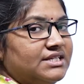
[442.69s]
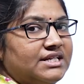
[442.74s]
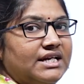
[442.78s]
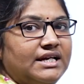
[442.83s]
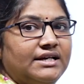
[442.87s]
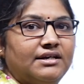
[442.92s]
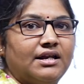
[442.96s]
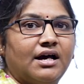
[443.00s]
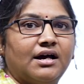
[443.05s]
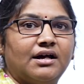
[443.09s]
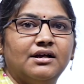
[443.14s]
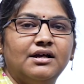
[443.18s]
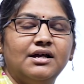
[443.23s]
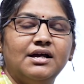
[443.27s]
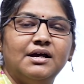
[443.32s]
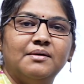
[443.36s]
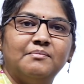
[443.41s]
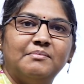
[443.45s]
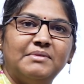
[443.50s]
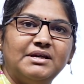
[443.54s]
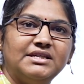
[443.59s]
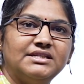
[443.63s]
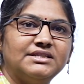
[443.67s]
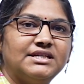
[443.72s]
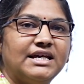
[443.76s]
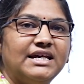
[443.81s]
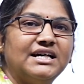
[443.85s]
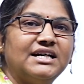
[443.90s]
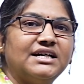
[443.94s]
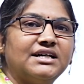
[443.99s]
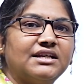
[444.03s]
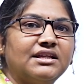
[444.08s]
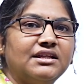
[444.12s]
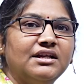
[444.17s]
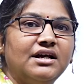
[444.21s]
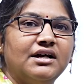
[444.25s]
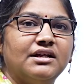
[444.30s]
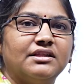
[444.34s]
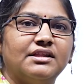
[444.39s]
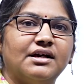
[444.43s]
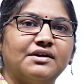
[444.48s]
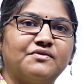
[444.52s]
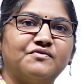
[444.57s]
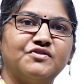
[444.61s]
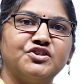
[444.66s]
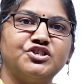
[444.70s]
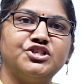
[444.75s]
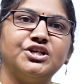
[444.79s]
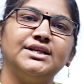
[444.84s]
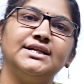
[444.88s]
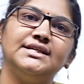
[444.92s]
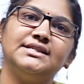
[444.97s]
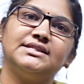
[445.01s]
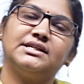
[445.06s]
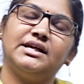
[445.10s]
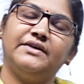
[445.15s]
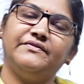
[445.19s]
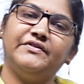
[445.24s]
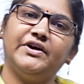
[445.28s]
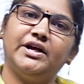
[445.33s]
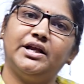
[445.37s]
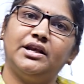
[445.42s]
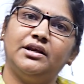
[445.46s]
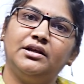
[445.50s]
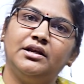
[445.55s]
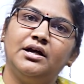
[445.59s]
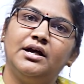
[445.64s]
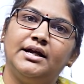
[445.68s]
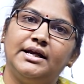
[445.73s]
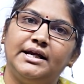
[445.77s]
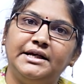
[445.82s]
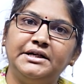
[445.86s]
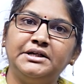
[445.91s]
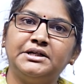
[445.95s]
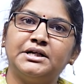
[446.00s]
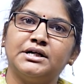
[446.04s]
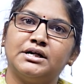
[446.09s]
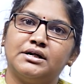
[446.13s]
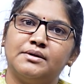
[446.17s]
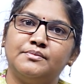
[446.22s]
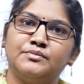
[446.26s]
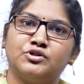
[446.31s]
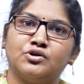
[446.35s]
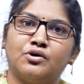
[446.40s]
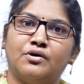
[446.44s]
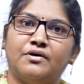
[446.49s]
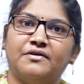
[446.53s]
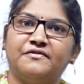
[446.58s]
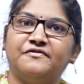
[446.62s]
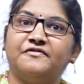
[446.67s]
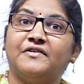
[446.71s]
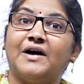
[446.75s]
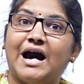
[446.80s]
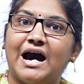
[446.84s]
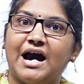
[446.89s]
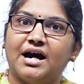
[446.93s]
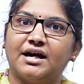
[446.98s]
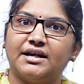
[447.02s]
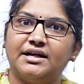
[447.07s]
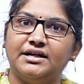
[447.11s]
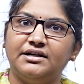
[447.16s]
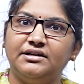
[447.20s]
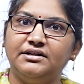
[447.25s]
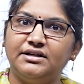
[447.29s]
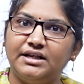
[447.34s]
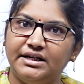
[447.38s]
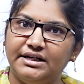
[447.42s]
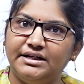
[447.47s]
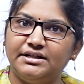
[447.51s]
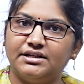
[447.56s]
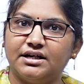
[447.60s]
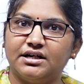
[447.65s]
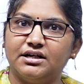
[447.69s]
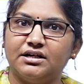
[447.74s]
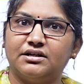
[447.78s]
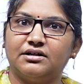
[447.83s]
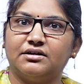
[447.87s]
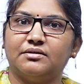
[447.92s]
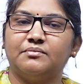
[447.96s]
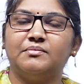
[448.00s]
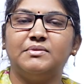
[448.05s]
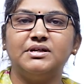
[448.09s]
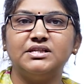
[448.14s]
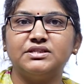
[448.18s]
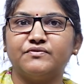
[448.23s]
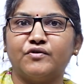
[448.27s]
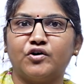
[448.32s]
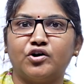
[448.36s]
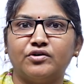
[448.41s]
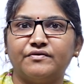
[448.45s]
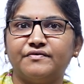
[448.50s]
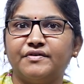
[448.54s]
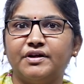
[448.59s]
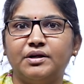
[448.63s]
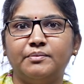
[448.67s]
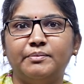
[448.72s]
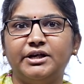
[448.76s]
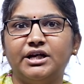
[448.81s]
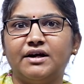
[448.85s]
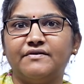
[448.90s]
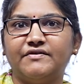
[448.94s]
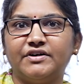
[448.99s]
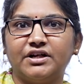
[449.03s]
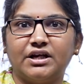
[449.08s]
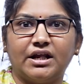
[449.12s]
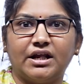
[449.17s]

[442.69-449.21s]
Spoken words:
theta. Means here the question is given in terms of r and theta. Means what will be our